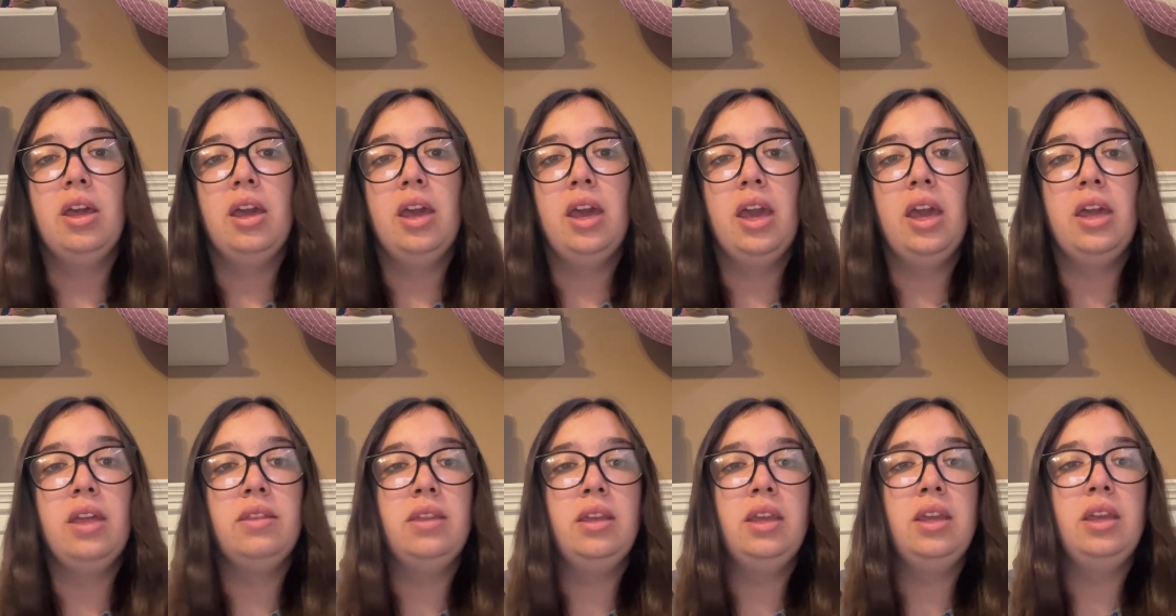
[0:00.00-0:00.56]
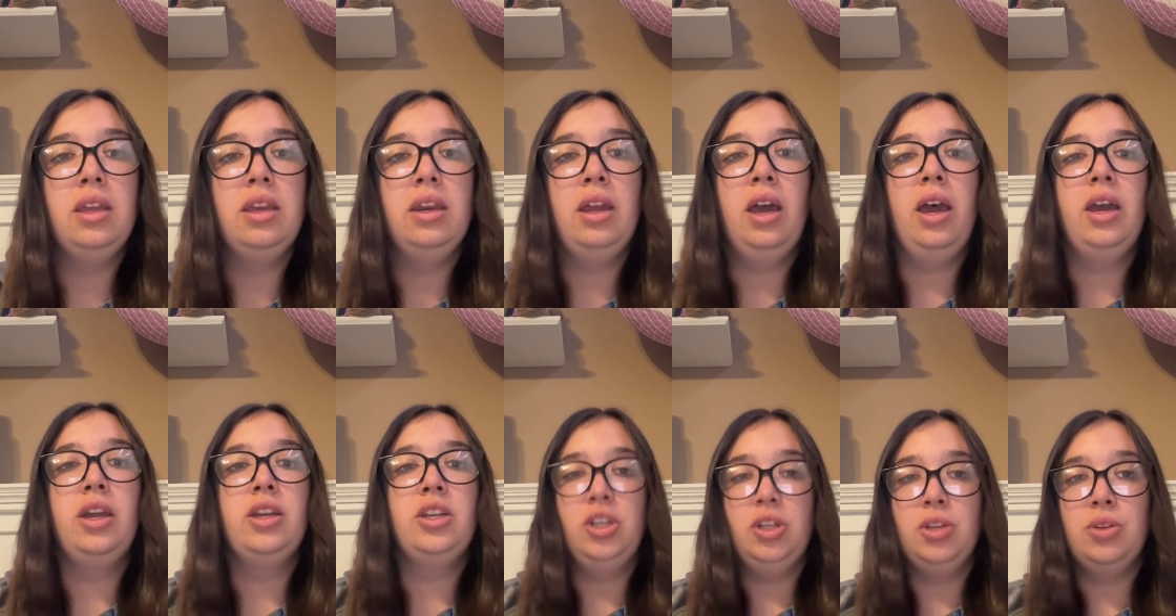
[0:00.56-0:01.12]
And then
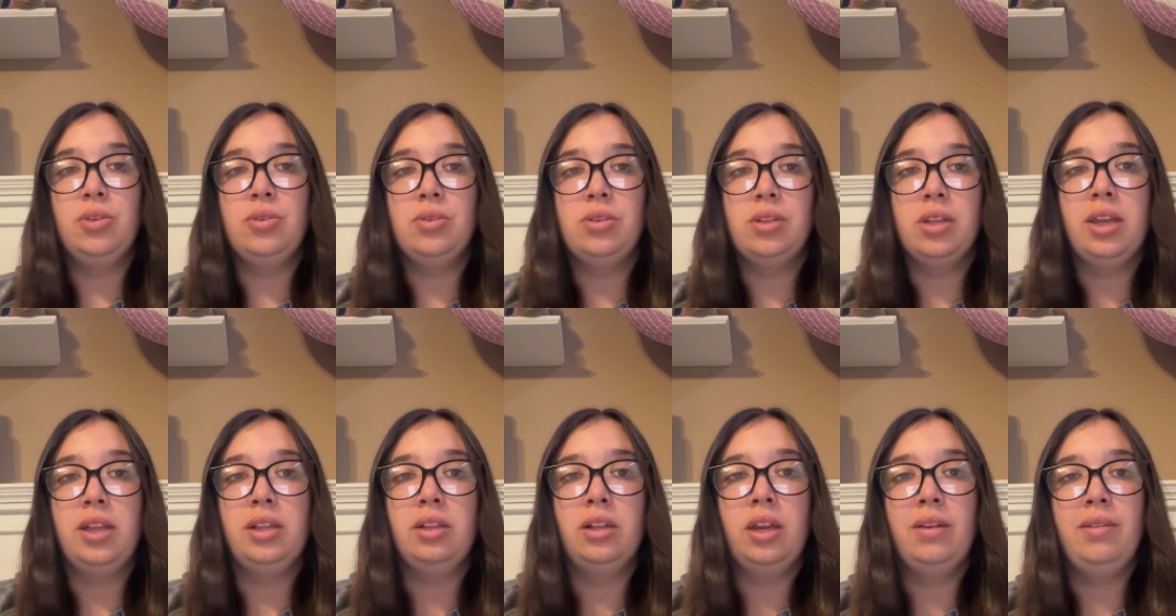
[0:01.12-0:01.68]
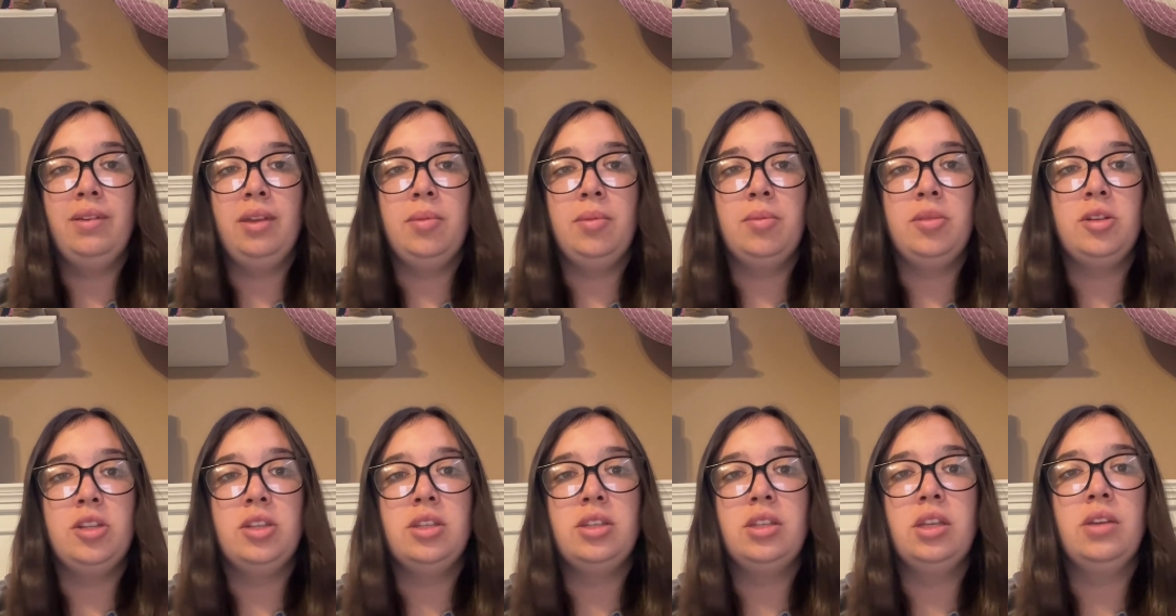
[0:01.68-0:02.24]
I chose a lot of
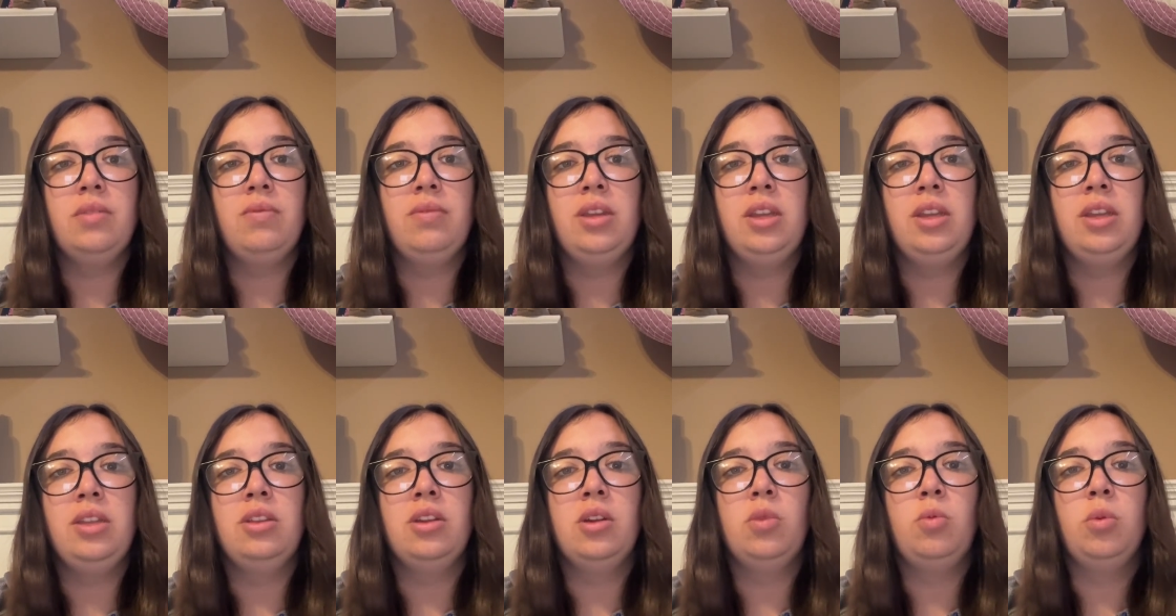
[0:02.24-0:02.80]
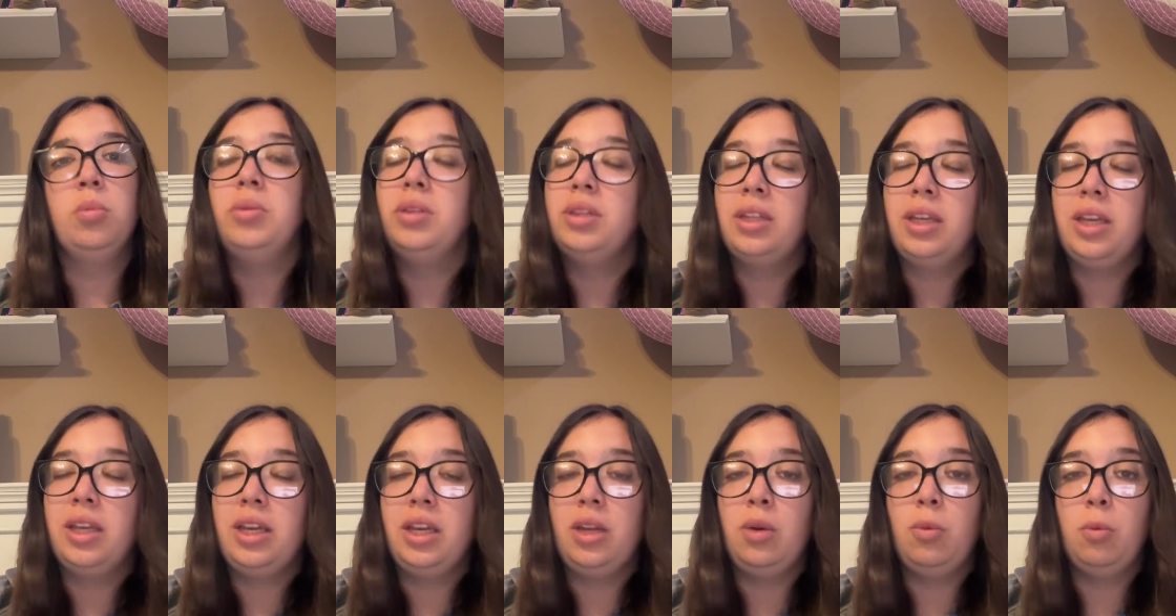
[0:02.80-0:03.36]
images of either women
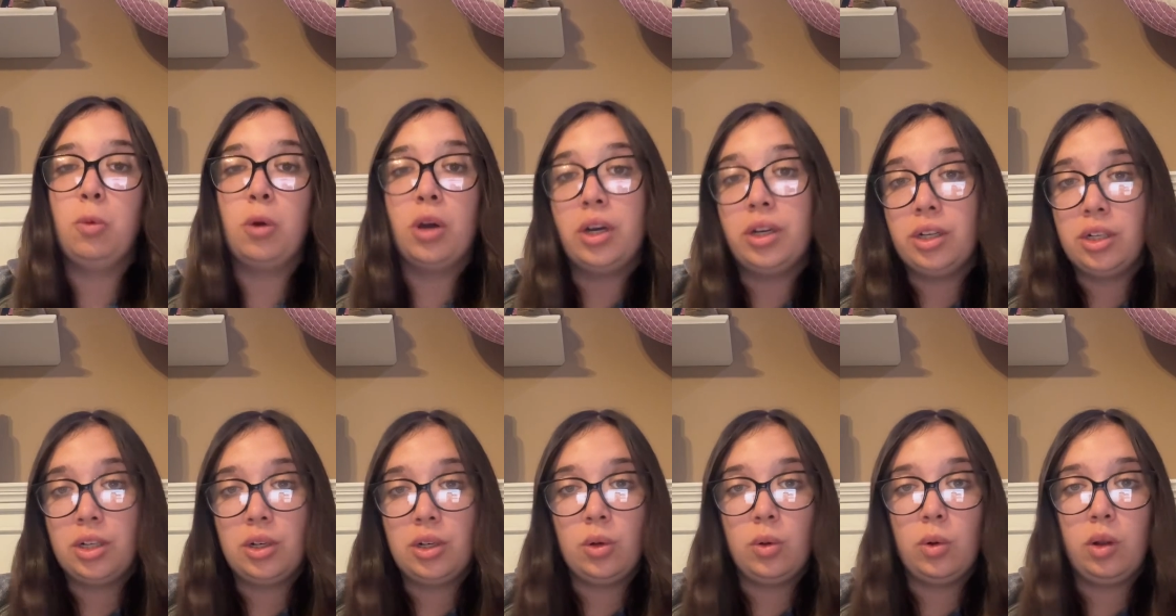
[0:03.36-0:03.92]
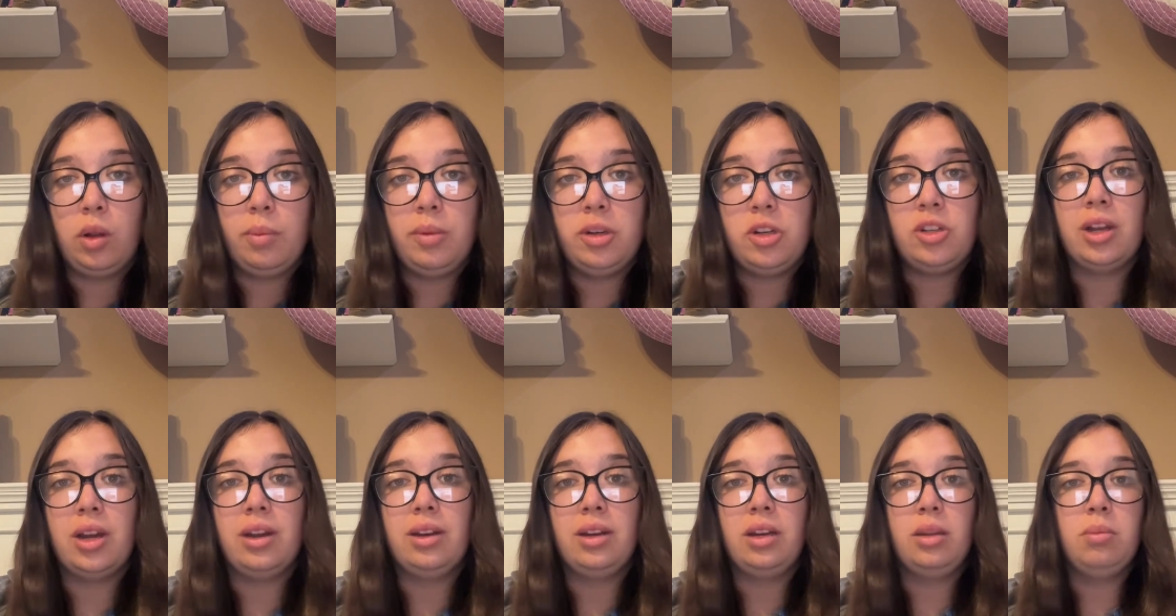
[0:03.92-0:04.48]
laying in water or women
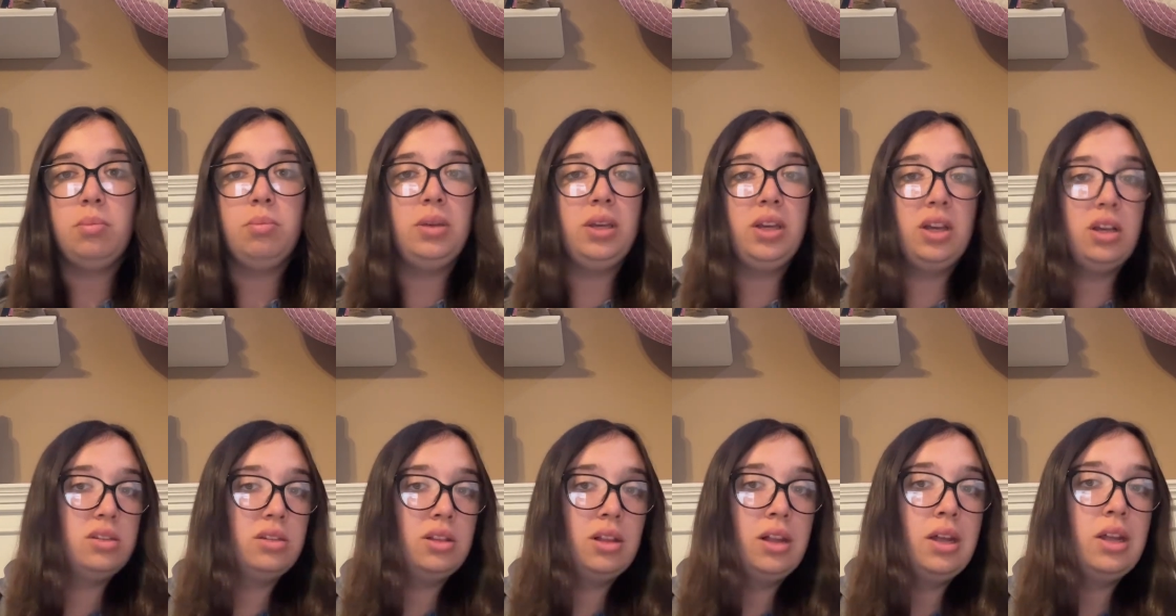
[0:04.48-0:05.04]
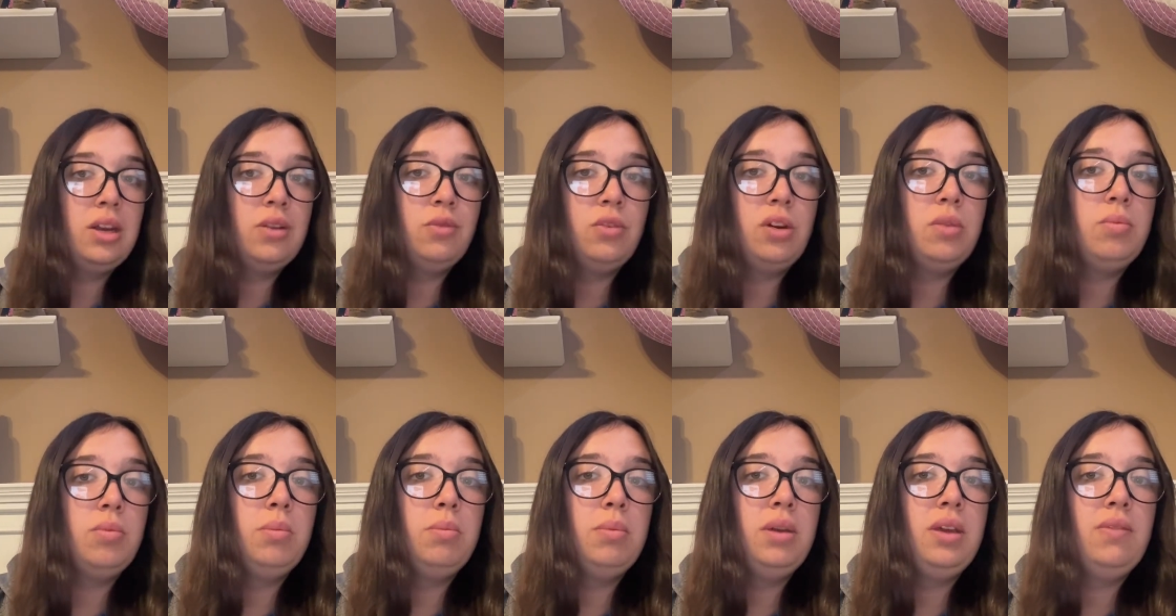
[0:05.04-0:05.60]
drowning, because a lot of
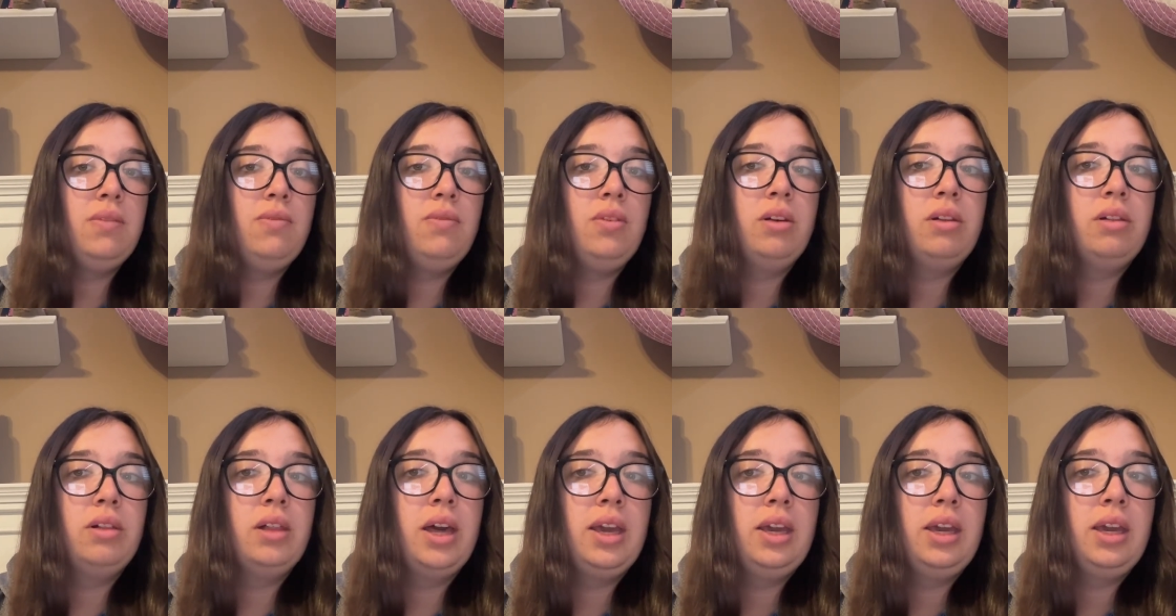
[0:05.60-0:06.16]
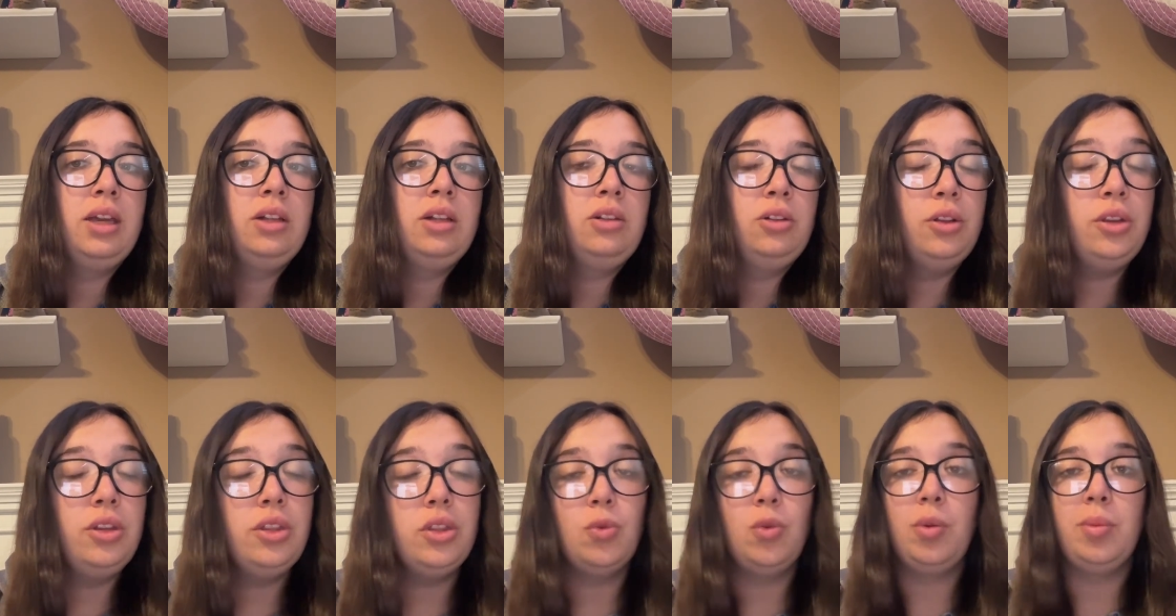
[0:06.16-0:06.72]
women may feel like,
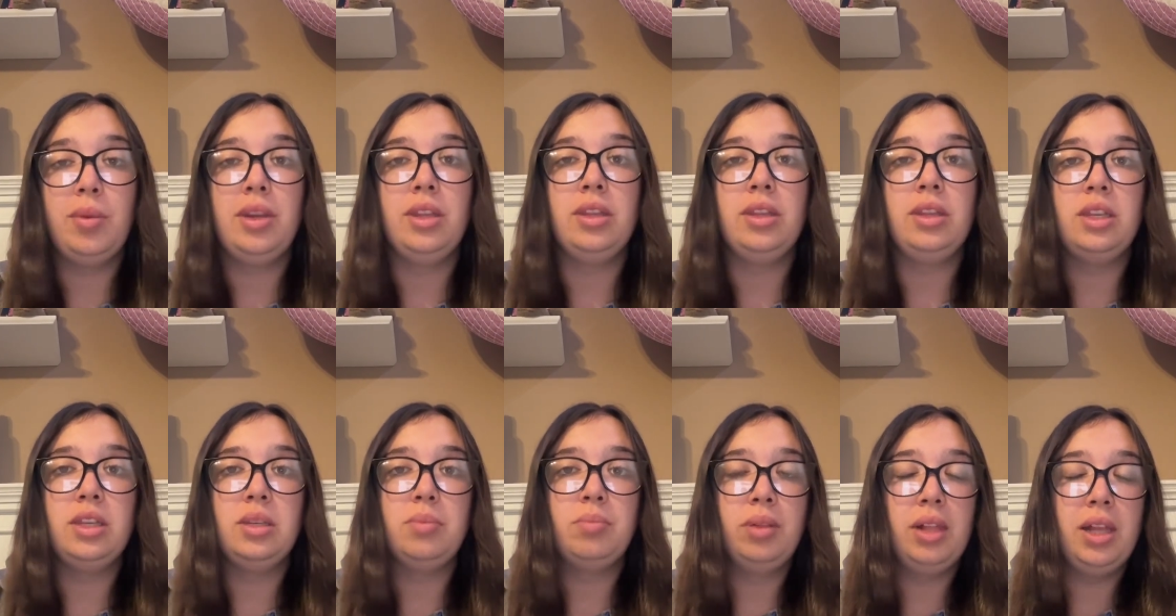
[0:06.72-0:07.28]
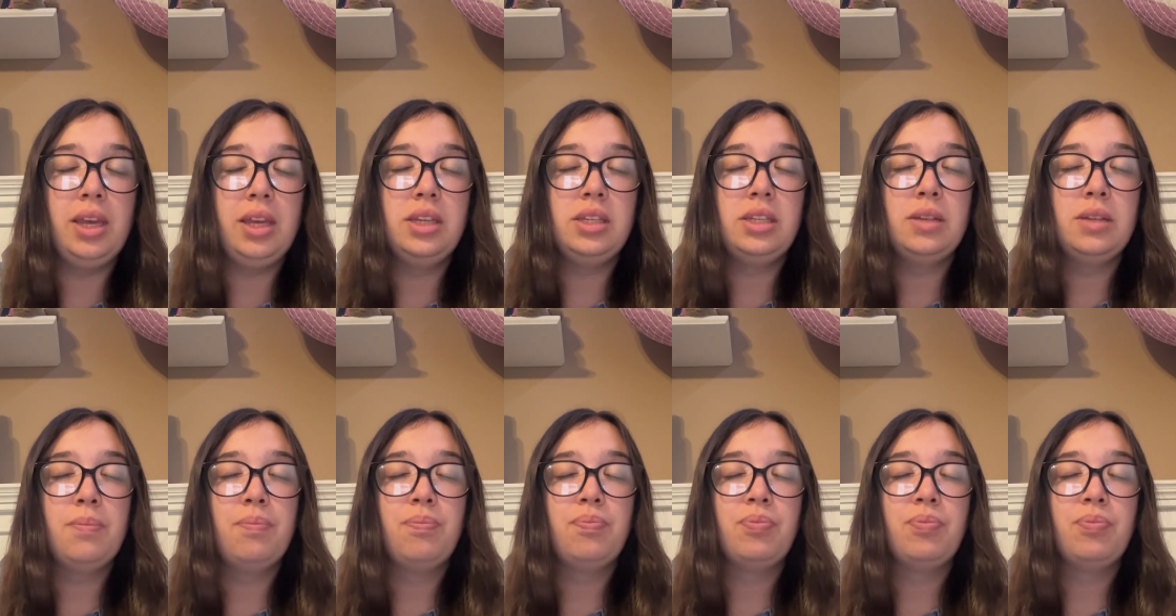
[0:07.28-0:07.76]
including the women in these plays,